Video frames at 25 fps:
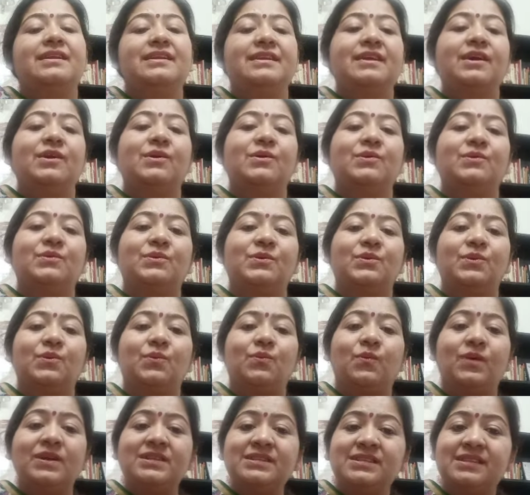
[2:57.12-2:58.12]
Now,
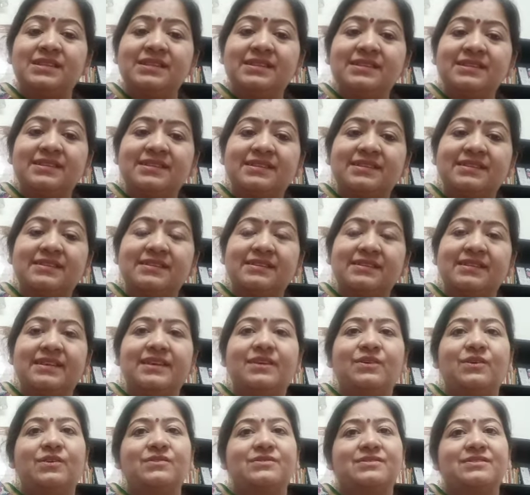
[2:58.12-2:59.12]
what is the
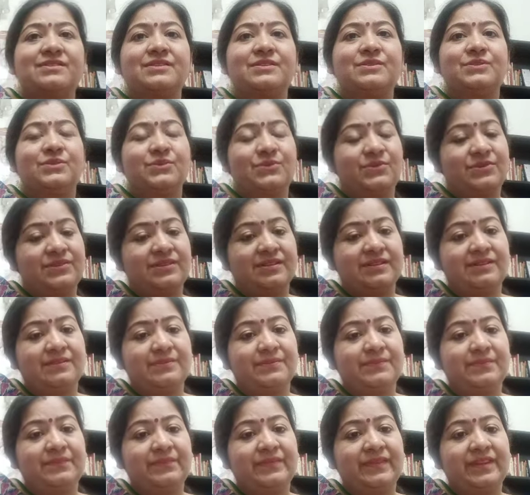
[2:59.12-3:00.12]
Constitution?
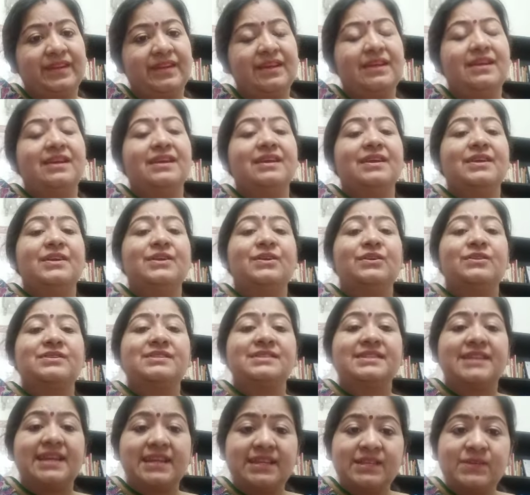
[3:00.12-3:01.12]
Your
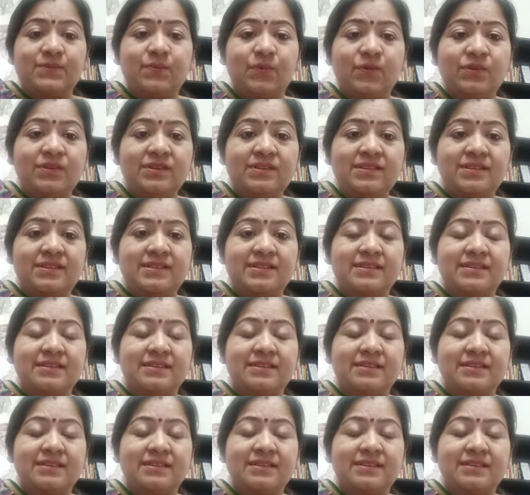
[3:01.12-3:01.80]
textbook